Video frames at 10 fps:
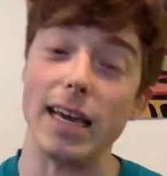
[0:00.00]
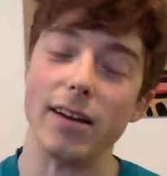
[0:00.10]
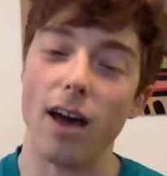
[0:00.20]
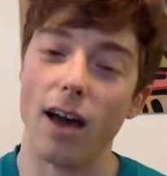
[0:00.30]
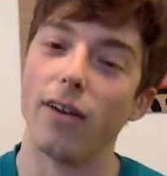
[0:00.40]
and
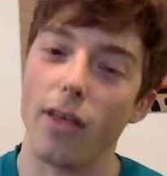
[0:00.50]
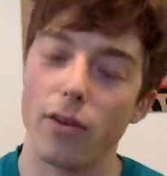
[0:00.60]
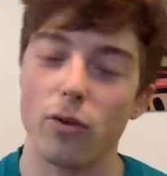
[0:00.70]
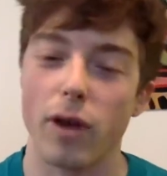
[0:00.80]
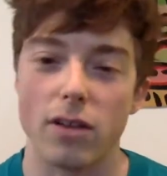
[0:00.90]
not
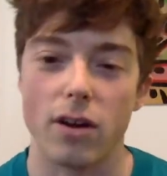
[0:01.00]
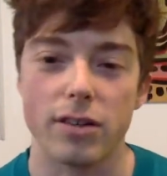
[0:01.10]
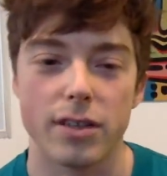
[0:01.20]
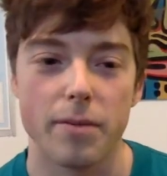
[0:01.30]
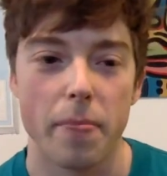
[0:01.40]
another Ray
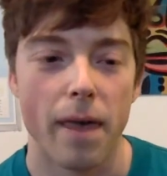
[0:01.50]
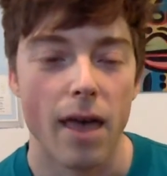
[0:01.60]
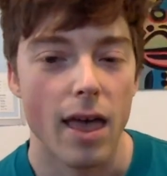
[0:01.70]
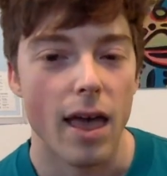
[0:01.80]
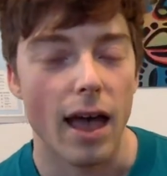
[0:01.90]
Larsen.
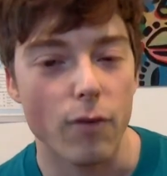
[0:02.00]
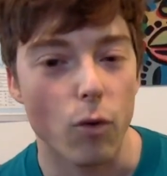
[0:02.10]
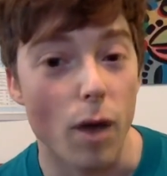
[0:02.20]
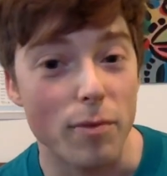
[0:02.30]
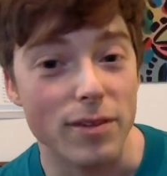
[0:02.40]
I have a
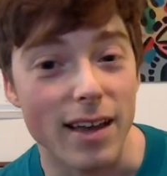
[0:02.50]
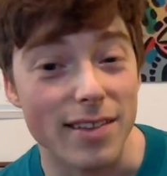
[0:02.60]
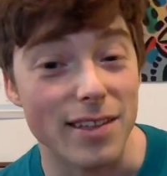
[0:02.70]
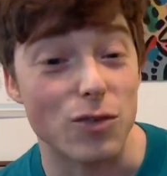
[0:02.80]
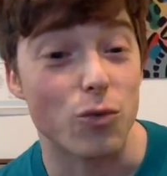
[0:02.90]
website
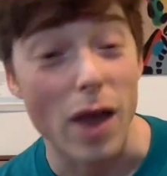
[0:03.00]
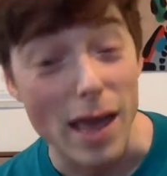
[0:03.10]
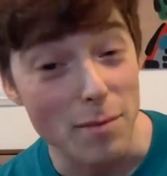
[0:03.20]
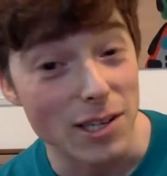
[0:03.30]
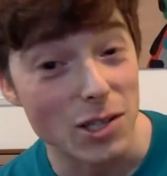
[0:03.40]
that's
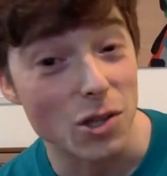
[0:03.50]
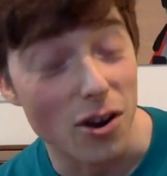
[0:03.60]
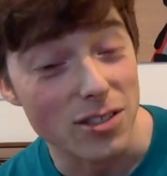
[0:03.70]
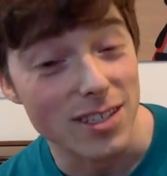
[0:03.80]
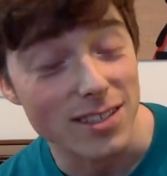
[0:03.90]

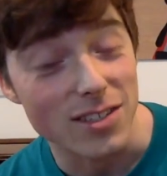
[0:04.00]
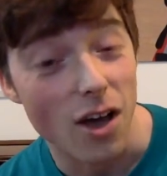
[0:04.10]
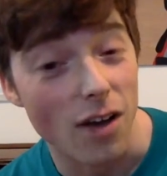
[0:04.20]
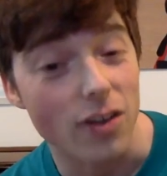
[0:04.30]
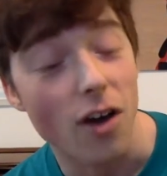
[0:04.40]

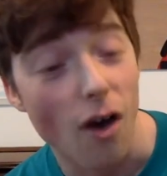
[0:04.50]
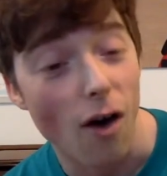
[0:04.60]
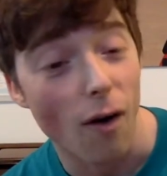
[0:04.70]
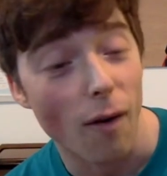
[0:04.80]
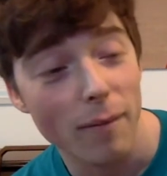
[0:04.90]

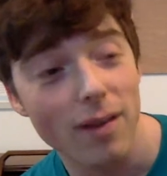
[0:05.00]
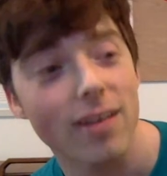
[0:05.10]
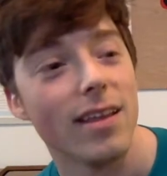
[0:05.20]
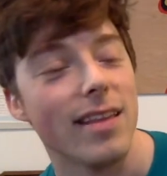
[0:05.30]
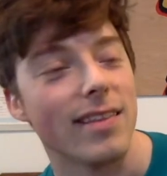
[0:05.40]
raymondlarsen.com.
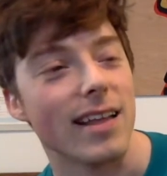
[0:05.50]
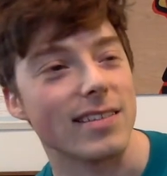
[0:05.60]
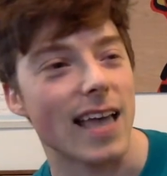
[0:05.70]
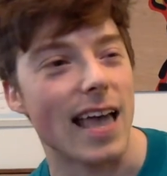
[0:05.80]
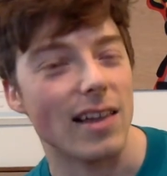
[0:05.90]
That's
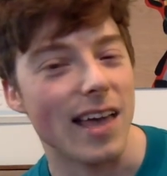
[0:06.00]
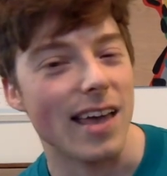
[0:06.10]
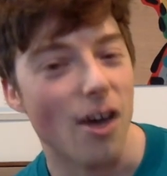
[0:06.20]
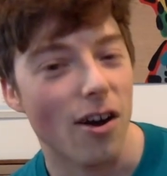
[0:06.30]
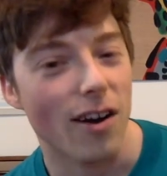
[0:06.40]

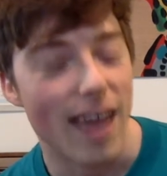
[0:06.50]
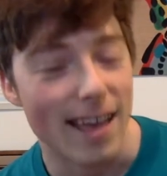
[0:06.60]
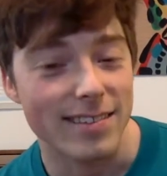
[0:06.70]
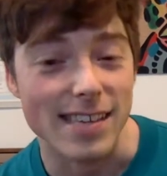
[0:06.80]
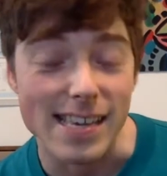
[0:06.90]

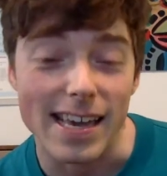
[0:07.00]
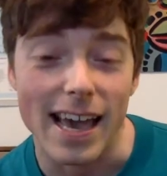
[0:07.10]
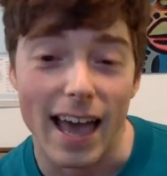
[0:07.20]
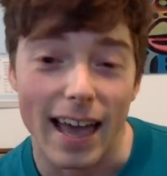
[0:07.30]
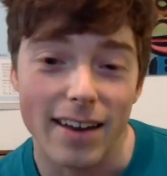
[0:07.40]

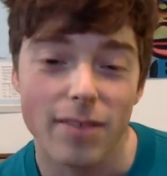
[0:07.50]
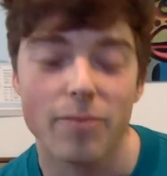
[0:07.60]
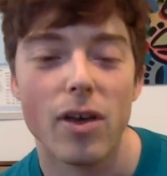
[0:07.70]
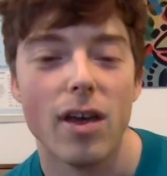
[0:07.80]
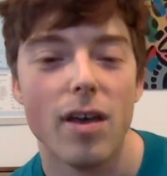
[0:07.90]
Larsen.
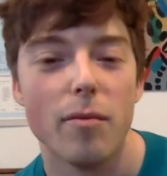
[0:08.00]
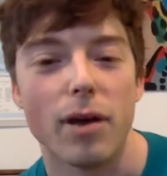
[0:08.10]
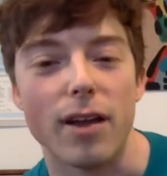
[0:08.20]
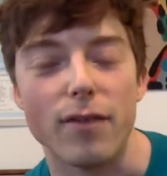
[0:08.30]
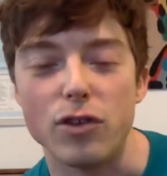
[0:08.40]

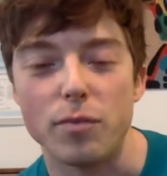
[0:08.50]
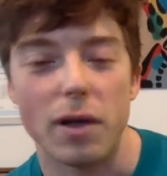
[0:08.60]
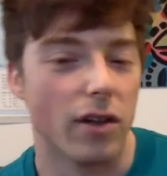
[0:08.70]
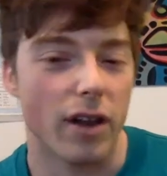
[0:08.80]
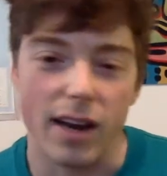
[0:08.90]
But if you
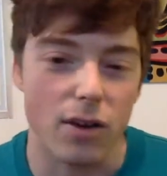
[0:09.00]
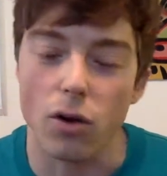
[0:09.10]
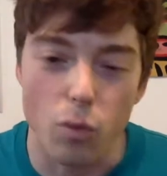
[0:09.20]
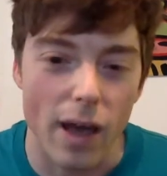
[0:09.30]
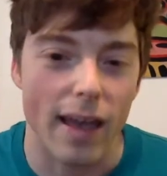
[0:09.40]
spell it any
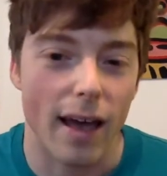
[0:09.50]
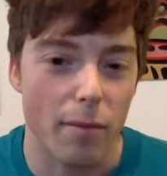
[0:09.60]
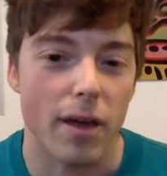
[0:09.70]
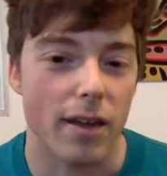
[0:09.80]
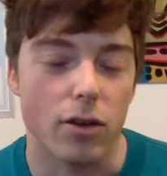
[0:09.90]
old way, I
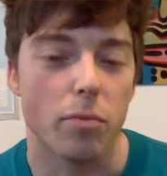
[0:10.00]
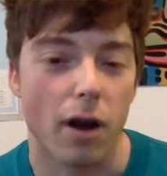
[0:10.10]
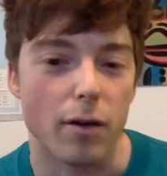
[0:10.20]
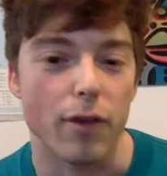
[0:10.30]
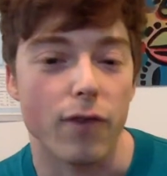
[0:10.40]
bet you'll
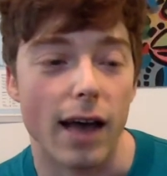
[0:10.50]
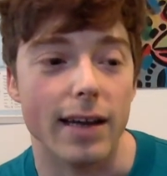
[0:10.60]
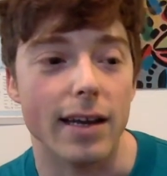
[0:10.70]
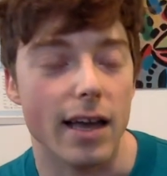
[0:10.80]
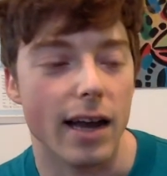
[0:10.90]
probably find
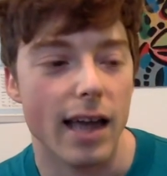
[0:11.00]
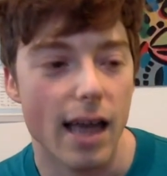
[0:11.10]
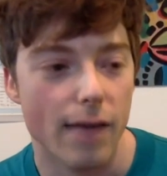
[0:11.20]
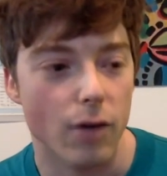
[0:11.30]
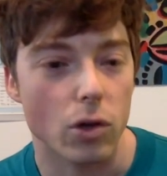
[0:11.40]
it. And I
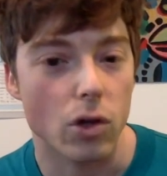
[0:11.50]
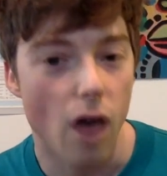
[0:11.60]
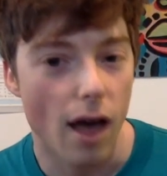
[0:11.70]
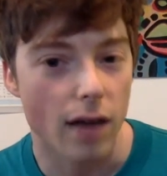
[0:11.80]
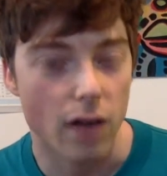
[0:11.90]
have a
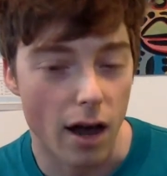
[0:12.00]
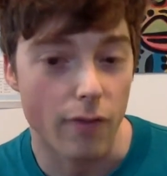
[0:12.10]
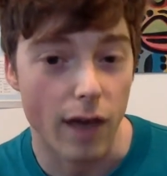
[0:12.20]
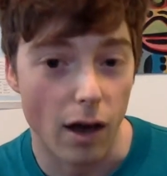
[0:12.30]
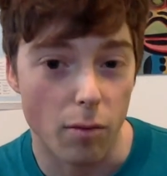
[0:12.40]
lot of
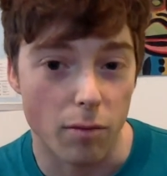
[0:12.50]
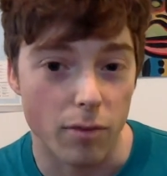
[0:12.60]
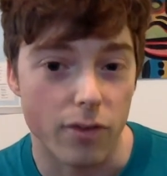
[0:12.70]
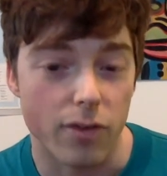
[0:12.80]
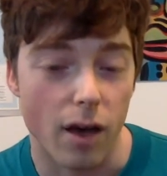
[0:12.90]

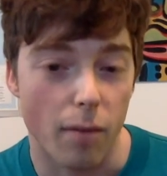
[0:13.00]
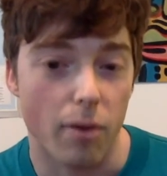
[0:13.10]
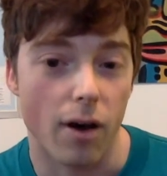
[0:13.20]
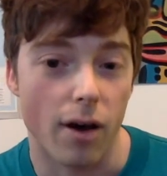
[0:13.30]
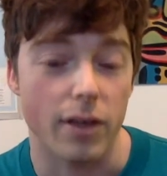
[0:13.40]
albums up
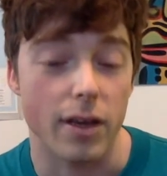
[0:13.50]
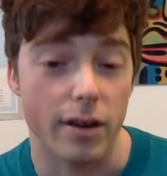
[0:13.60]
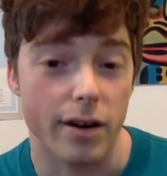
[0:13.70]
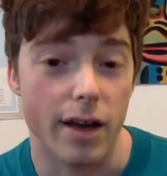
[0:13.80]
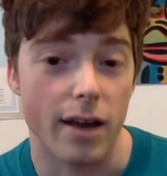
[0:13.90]
on the
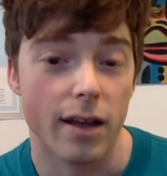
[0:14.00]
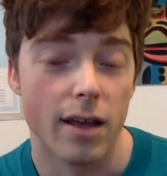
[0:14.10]
internet